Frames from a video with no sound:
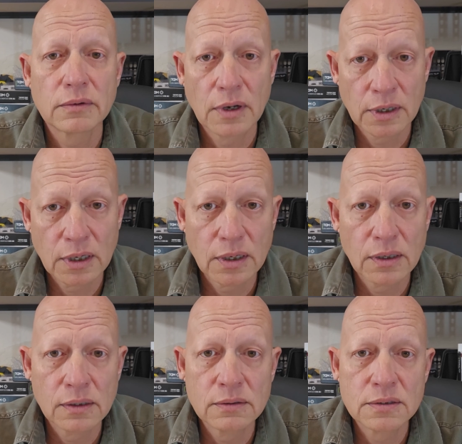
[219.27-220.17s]

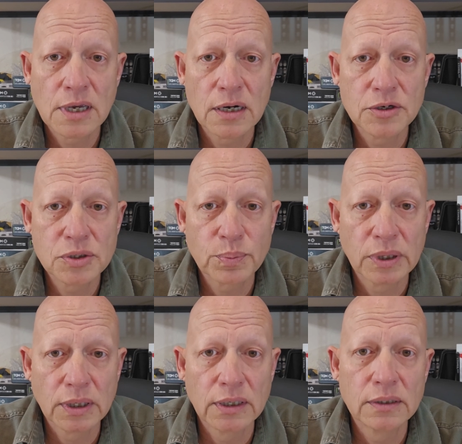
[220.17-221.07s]
again, ten inch
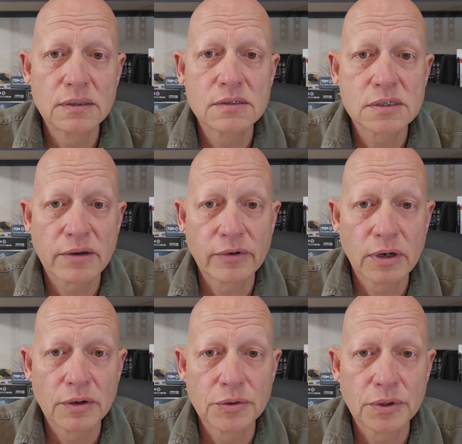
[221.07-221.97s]
plate, seven
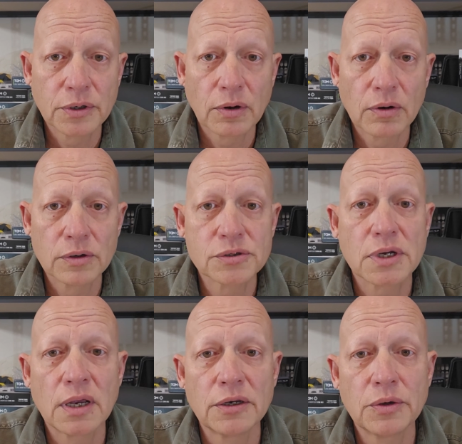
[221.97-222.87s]
hundred yards,
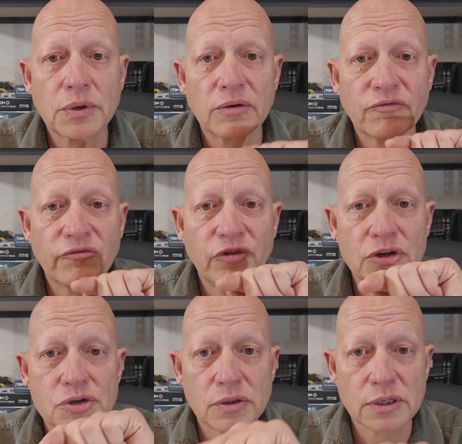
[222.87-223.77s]
and you can
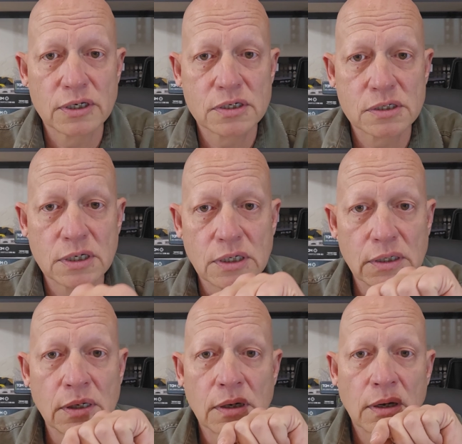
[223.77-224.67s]
visually
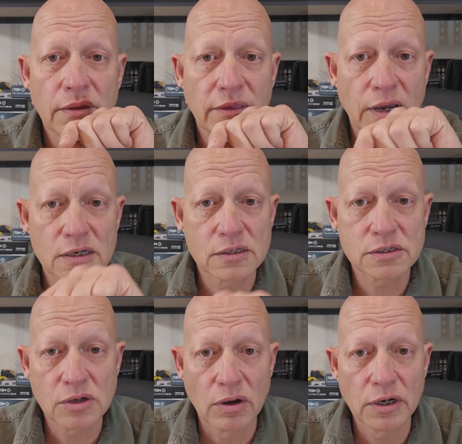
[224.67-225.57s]
see that
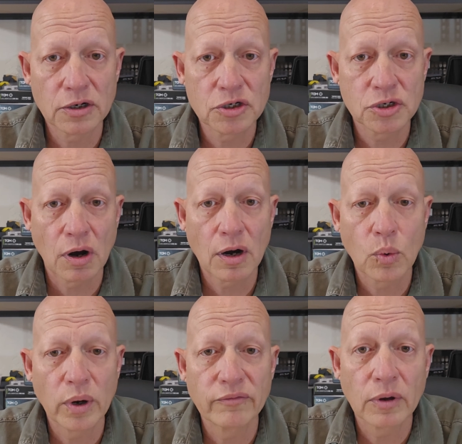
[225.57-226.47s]
sonic shock
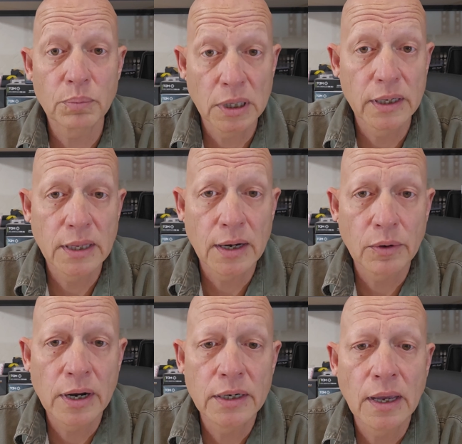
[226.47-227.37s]
wave. I'll play that
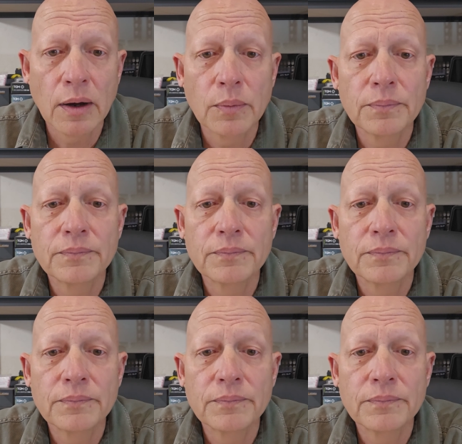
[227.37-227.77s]
right now.